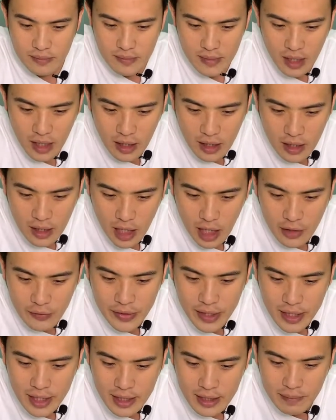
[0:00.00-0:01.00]

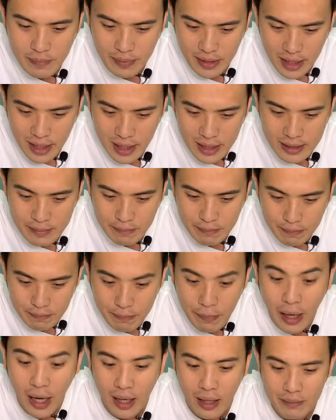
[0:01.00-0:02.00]
Erica plant
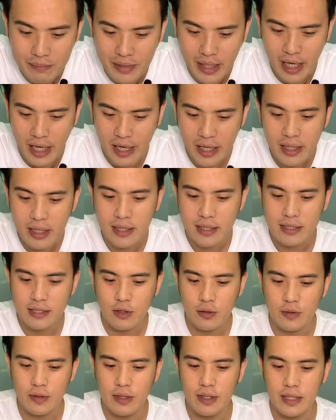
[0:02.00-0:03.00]
palm care.
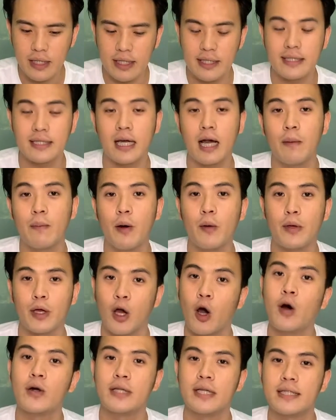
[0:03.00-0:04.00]
So in Singapore, we
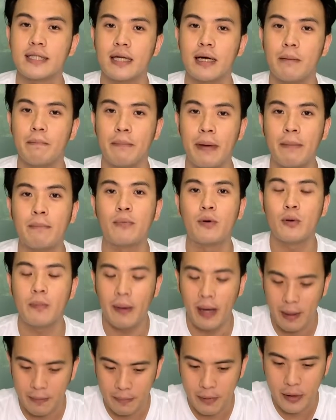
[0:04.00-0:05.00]
call this a bamboo
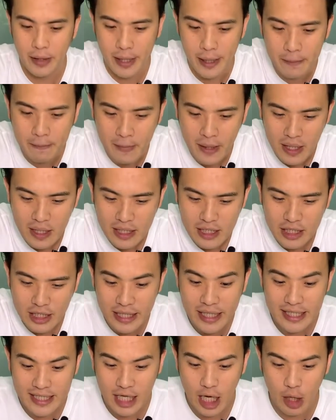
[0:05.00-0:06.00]
palm. Okay, she
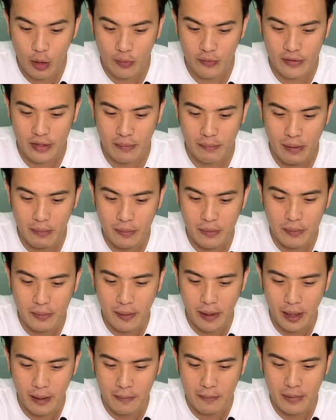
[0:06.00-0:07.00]
needs help with the bamboo
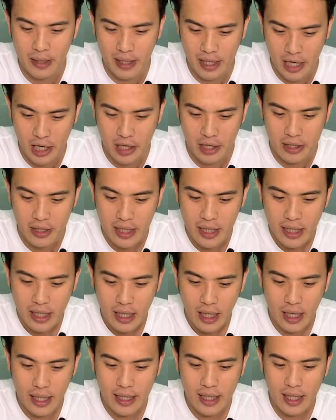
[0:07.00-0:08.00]
palm care.
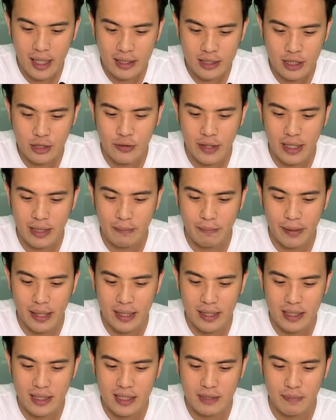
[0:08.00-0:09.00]
I can't strike a
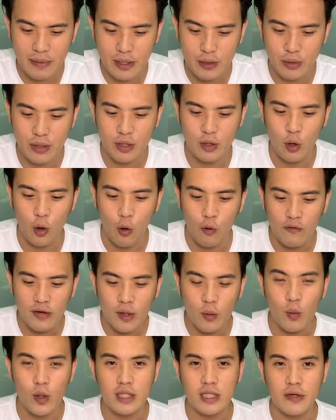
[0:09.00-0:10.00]
balance between
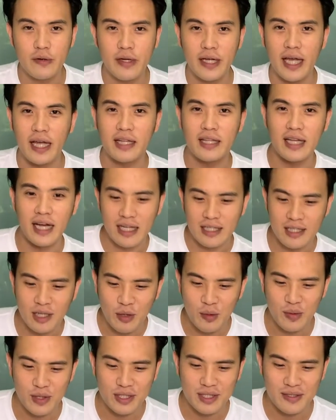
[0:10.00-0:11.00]
overwatering and
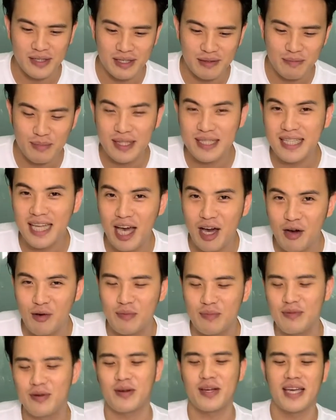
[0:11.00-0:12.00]
underwatering. Please
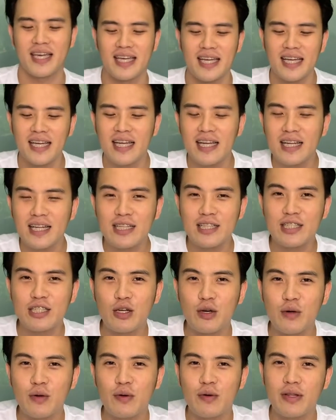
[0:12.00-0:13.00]
help. Okay,
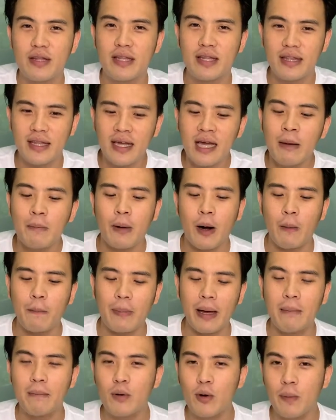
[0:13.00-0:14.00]
so the thing about
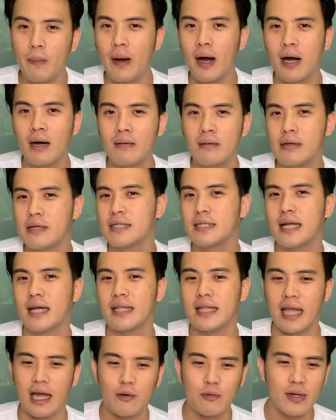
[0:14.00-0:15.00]
bamboo palm is
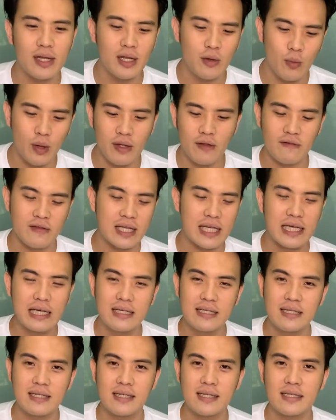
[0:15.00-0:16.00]
that they are really one of the
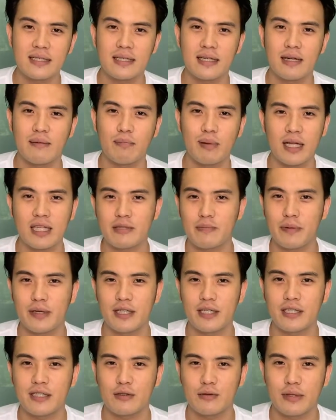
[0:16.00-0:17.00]
easiest plant
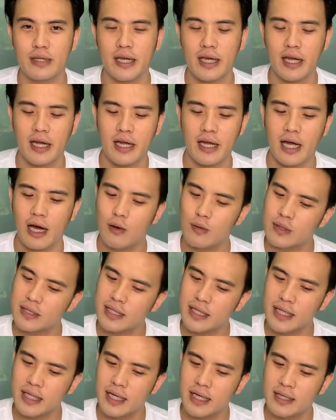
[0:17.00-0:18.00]
species to take care. I would
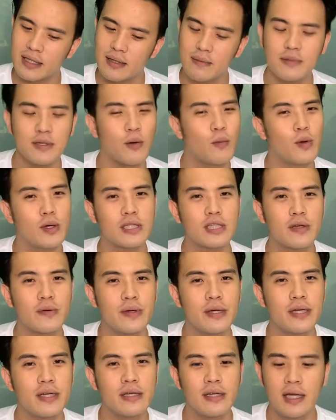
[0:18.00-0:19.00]
say that in terms of
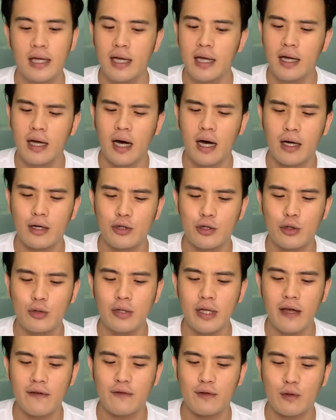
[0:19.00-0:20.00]
watering, you don't
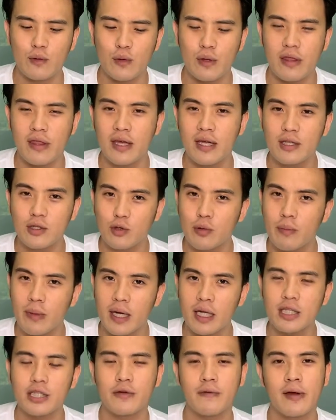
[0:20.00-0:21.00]
have to think too
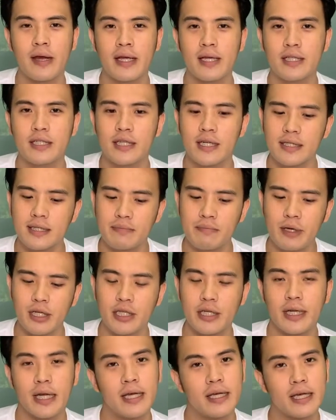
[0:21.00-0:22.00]
much, right? Just make
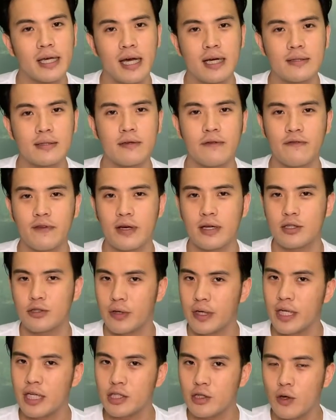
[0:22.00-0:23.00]
sure that it comes with
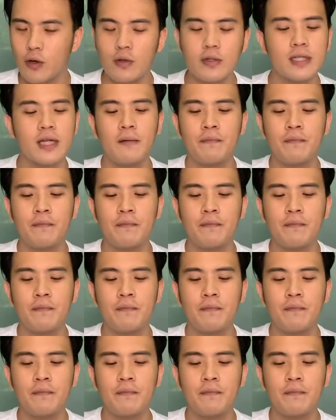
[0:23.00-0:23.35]
drainage holes,